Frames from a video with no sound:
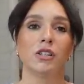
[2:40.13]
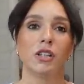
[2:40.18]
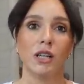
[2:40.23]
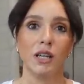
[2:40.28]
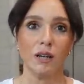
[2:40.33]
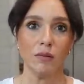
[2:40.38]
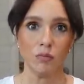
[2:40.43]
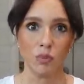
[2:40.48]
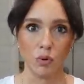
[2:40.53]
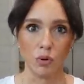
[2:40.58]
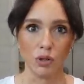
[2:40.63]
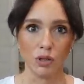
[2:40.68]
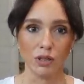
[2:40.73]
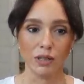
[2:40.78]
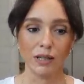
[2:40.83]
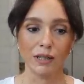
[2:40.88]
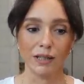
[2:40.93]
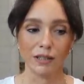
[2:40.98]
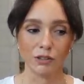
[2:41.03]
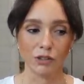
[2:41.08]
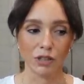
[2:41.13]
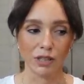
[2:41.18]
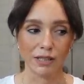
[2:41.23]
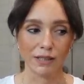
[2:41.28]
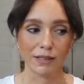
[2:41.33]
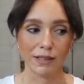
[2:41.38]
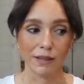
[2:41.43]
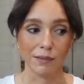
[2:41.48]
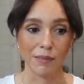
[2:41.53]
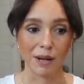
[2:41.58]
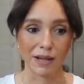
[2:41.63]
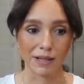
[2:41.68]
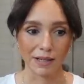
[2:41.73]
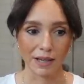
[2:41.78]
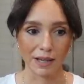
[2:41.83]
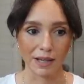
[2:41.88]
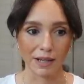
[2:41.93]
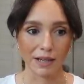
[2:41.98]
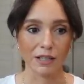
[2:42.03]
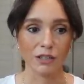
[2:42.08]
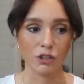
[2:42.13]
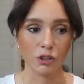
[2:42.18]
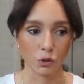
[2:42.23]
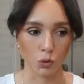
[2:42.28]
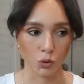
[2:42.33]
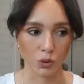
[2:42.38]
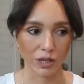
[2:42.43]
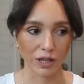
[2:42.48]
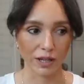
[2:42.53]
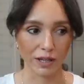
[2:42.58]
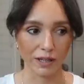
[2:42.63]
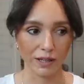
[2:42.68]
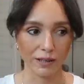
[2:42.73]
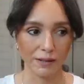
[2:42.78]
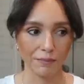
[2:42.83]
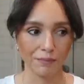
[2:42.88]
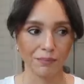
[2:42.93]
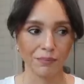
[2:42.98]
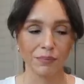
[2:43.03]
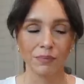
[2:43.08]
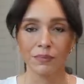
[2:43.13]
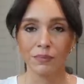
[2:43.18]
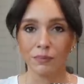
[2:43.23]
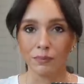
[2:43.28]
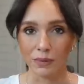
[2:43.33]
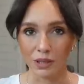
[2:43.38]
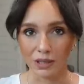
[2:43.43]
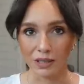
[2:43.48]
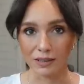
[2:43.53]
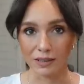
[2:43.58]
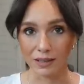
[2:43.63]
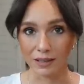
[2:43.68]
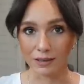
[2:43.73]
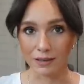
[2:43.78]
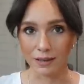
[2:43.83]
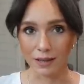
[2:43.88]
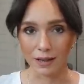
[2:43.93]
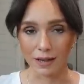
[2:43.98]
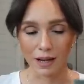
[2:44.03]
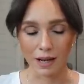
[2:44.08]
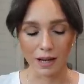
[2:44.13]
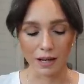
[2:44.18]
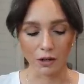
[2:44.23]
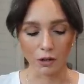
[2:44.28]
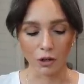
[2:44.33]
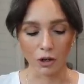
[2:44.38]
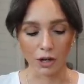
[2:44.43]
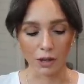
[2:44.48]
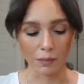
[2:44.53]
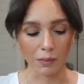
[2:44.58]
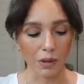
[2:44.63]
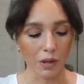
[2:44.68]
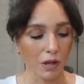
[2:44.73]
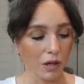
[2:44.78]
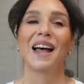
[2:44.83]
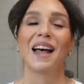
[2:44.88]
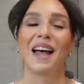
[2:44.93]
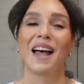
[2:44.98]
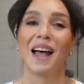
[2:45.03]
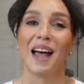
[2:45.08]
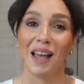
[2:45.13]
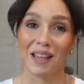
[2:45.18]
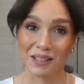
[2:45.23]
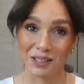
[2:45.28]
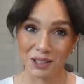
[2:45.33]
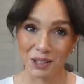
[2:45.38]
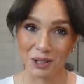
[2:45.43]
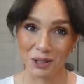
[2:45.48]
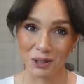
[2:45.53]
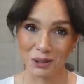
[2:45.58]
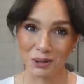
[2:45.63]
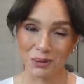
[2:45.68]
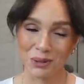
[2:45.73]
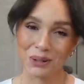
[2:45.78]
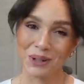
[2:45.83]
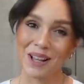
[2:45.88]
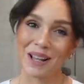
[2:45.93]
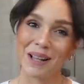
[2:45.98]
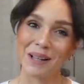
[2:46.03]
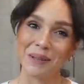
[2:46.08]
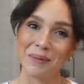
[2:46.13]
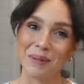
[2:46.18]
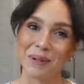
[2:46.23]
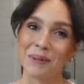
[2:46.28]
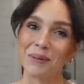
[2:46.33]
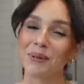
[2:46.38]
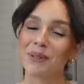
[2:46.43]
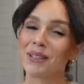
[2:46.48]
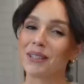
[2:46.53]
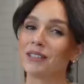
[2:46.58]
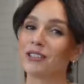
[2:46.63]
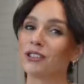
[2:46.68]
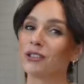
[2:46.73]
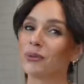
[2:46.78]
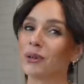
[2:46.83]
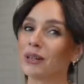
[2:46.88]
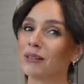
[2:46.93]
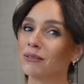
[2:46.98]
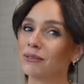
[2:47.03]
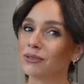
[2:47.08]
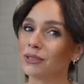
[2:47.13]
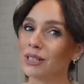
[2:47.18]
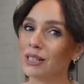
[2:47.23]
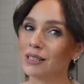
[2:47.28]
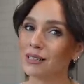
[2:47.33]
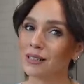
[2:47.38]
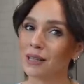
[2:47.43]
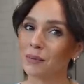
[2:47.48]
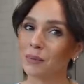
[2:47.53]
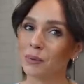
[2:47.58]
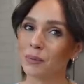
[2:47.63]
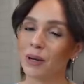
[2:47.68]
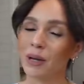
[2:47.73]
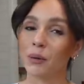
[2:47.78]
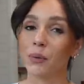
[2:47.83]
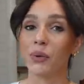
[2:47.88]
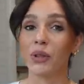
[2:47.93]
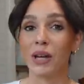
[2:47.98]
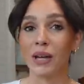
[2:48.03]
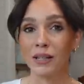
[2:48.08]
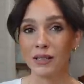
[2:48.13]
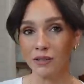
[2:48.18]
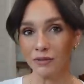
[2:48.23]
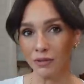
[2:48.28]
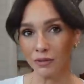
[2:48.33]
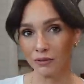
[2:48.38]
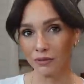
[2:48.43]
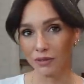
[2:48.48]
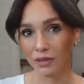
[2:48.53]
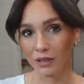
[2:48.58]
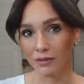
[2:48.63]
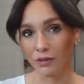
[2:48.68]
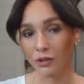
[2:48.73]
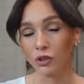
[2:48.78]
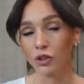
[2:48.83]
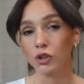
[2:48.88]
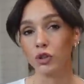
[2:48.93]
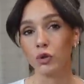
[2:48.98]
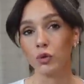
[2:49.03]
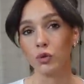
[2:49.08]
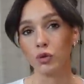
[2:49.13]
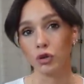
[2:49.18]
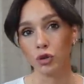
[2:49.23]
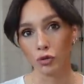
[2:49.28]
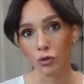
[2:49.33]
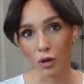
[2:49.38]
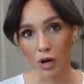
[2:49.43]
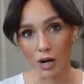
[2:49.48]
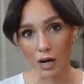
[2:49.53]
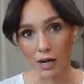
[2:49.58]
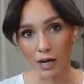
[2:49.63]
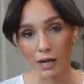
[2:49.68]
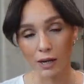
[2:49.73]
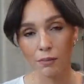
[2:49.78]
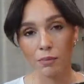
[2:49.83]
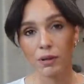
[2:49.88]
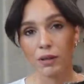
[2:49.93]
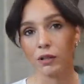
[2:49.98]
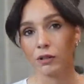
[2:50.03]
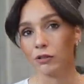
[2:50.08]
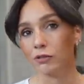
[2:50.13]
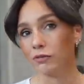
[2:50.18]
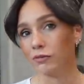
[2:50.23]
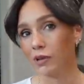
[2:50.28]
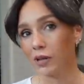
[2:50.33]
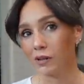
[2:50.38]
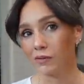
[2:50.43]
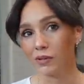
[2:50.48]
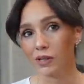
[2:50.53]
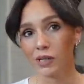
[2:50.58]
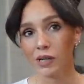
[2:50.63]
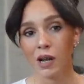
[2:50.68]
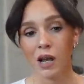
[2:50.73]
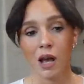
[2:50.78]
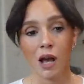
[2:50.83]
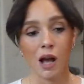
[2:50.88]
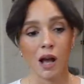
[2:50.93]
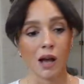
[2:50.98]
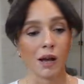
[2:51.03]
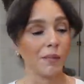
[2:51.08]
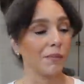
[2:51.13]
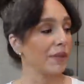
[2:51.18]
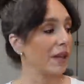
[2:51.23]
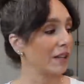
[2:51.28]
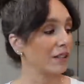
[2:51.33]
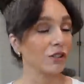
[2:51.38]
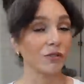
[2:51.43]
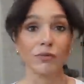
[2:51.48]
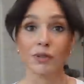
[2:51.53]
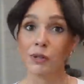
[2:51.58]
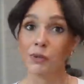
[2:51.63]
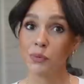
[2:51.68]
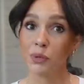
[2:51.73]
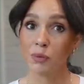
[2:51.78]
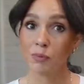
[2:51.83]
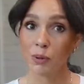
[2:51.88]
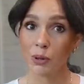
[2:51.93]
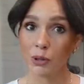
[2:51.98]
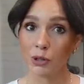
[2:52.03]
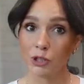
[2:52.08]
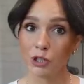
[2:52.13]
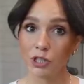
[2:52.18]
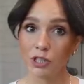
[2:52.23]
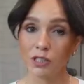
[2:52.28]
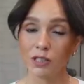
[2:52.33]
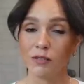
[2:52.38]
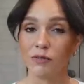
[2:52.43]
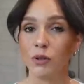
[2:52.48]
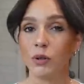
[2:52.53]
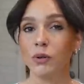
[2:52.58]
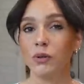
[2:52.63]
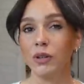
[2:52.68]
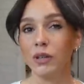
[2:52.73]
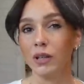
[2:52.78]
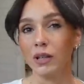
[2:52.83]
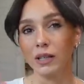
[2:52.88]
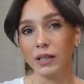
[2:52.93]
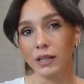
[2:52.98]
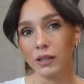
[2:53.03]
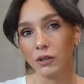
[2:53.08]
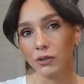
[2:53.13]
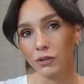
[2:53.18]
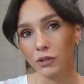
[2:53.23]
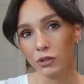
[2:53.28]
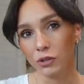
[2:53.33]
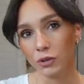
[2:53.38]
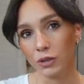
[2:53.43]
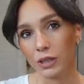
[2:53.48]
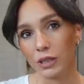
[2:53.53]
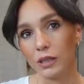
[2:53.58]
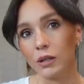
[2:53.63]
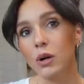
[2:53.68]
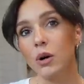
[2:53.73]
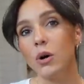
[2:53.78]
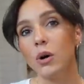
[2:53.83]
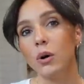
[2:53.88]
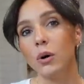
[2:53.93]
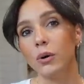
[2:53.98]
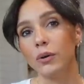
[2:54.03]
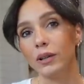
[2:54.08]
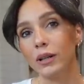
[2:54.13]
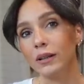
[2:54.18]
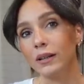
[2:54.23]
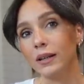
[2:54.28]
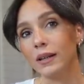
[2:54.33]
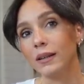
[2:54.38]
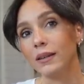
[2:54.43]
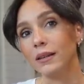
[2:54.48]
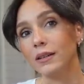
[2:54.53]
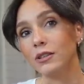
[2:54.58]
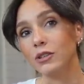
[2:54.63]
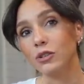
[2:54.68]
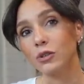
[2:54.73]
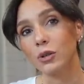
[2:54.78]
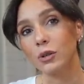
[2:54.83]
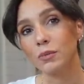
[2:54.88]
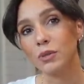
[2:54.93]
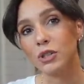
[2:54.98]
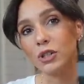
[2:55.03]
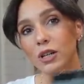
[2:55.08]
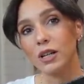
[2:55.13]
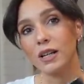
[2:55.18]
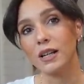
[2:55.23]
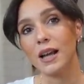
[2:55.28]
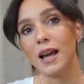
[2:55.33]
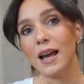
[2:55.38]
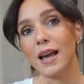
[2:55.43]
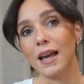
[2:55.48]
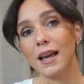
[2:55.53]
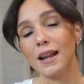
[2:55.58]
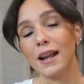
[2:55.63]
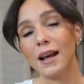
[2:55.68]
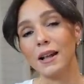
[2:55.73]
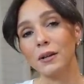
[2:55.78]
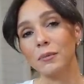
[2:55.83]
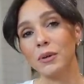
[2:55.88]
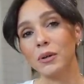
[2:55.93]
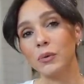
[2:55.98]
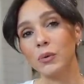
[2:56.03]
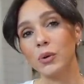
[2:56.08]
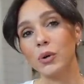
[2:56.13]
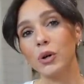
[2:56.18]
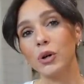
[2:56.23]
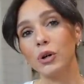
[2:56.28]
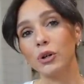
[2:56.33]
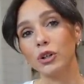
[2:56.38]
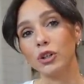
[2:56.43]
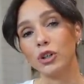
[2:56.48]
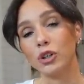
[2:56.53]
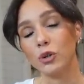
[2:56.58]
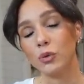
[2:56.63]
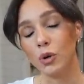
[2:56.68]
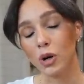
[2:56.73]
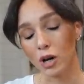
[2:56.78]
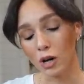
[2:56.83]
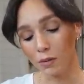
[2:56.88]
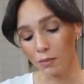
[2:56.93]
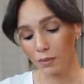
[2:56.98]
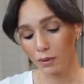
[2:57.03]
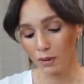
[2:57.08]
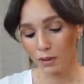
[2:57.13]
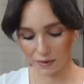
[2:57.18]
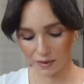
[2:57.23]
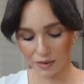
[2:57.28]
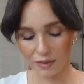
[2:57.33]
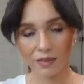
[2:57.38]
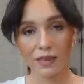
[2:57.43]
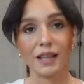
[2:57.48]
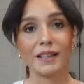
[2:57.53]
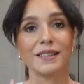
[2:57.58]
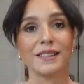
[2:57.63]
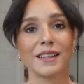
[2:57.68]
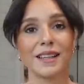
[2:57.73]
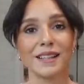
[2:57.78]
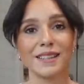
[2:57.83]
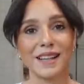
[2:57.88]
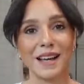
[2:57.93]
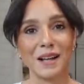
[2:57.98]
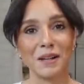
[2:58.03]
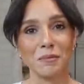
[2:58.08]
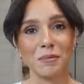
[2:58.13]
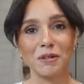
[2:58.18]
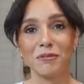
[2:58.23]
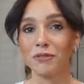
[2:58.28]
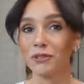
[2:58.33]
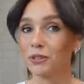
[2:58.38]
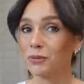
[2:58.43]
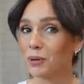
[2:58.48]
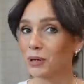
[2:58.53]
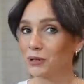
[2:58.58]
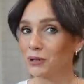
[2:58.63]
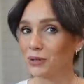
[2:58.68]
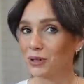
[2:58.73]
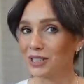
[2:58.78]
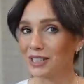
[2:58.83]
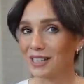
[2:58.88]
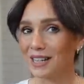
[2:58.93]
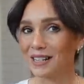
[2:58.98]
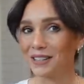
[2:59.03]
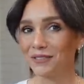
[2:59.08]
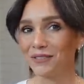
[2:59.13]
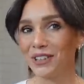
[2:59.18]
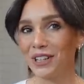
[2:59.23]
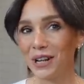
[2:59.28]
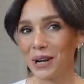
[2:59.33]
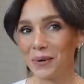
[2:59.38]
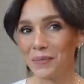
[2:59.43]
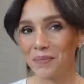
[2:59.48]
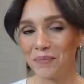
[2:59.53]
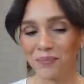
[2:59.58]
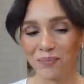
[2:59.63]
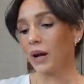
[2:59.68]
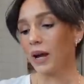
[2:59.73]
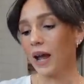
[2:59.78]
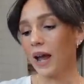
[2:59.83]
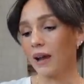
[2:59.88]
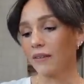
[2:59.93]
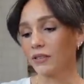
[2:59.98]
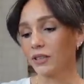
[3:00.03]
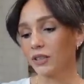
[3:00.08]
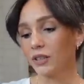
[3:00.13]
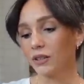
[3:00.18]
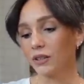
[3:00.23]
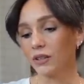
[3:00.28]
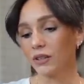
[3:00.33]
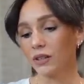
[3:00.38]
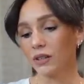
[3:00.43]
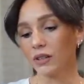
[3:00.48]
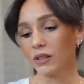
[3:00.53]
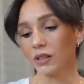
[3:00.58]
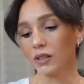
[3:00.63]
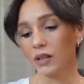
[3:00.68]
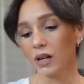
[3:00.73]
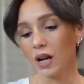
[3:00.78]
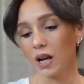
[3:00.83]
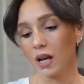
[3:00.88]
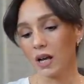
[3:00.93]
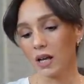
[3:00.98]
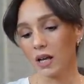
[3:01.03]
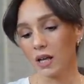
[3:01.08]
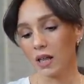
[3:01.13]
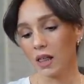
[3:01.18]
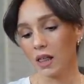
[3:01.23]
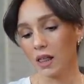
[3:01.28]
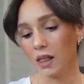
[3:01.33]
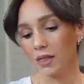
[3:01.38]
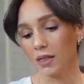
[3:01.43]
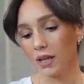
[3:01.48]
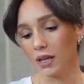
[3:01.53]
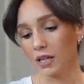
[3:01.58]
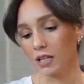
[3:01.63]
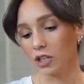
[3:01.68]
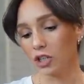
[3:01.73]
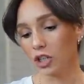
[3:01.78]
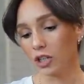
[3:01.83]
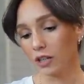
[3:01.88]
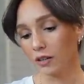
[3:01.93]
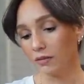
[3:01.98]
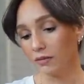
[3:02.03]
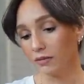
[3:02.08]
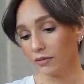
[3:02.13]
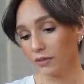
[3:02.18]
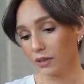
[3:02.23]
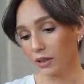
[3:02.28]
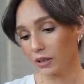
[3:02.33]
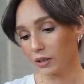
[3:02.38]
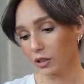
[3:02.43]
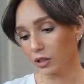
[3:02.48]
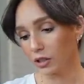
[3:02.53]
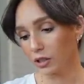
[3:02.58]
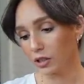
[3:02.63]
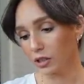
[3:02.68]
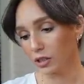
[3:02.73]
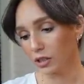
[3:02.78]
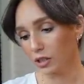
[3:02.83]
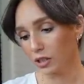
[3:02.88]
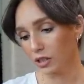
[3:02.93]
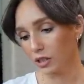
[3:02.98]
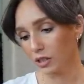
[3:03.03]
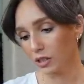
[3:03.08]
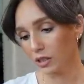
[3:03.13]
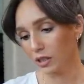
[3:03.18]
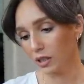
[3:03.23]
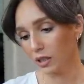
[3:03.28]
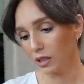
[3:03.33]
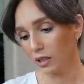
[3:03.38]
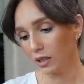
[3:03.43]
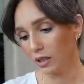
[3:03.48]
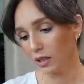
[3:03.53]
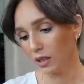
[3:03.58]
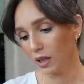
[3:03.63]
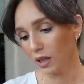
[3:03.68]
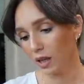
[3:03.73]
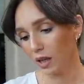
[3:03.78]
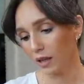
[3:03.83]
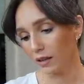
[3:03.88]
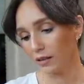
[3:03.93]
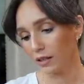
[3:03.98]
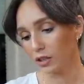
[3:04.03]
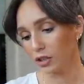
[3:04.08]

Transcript: to get more electrolytes in my day today because like I said, I had a cramp. As usual, LMNT will send you a free sample pack with eight different flavors to try. Pick your favorite. Um, that's free with purchase if you go to the link on the screen or the link in the description, and LMNT will hook you up Thanks again to LMNT for sponsoring today's video. Okay, after the chicken fritters and the